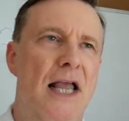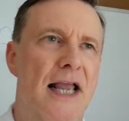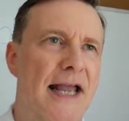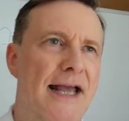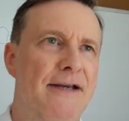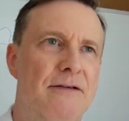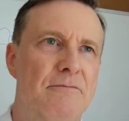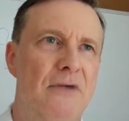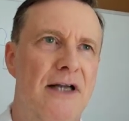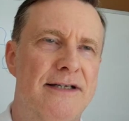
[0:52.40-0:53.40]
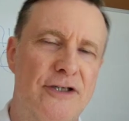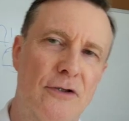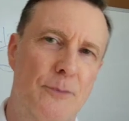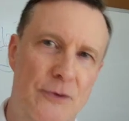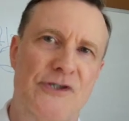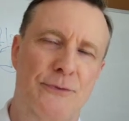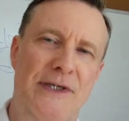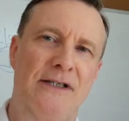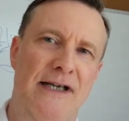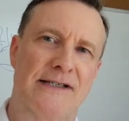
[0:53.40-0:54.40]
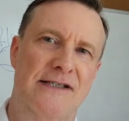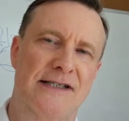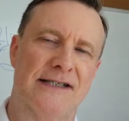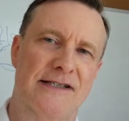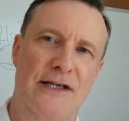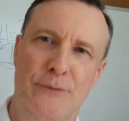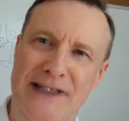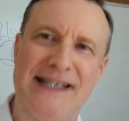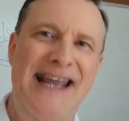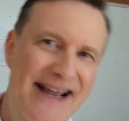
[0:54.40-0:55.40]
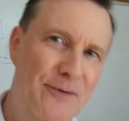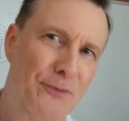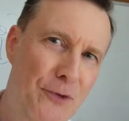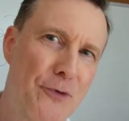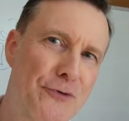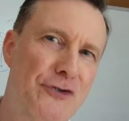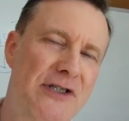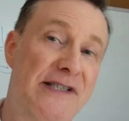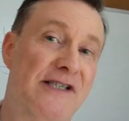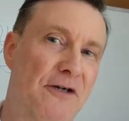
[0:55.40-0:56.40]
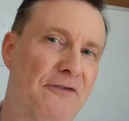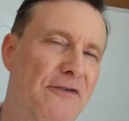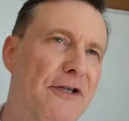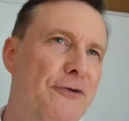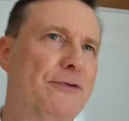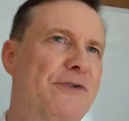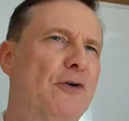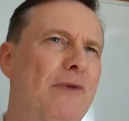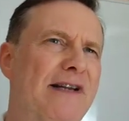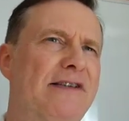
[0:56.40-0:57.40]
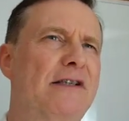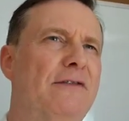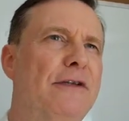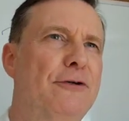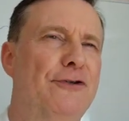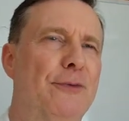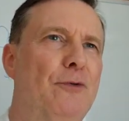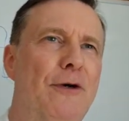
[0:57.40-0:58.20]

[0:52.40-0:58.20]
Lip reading: And until a person realizes this, they really can't approach self-leadership. So what is self-leadership?